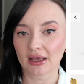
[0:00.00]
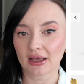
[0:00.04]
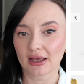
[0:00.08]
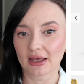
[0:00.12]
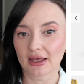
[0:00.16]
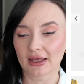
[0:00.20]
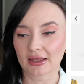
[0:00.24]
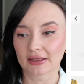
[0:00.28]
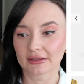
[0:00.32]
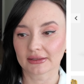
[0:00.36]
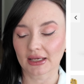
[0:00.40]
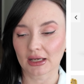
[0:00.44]

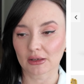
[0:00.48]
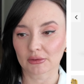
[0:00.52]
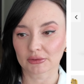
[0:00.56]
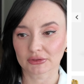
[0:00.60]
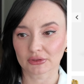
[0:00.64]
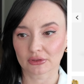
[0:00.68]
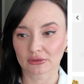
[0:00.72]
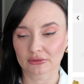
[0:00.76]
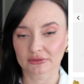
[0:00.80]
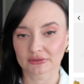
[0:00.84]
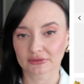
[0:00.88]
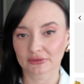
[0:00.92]
And I
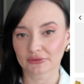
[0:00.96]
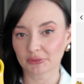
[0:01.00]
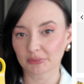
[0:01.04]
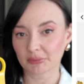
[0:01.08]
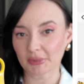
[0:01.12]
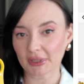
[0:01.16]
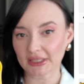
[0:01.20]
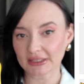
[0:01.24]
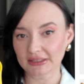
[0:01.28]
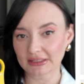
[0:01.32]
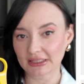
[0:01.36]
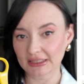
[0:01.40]
was also
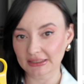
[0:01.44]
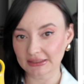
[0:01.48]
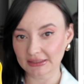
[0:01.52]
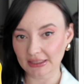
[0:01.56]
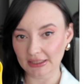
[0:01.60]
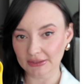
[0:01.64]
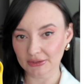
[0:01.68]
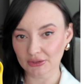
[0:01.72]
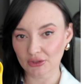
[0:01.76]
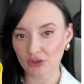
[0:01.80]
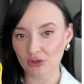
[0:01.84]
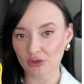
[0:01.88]
debating
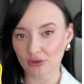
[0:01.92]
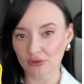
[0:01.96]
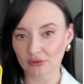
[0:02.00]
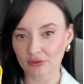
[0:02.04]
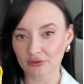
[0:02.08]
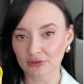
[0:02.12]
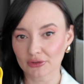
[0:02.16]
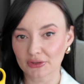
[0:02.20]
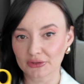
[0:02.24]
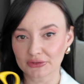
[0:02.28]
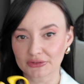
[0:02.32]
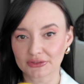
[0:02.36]
that
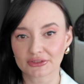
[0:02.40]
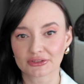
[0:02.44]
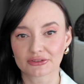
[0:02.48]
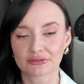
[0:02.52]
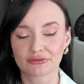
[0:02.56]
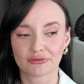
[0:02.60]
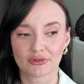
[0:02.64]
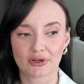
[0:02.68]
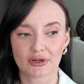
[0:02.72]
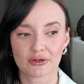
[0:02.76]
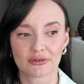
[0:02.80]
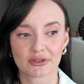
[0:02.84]
color because it's
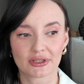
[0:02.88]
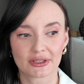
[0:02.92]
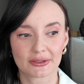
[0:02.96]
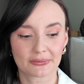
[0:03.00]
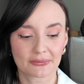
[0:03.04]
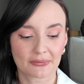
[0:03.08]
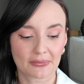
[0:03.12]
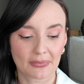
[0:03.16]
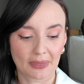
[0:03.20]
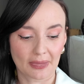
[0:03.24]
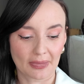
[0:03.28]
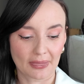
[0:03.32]
very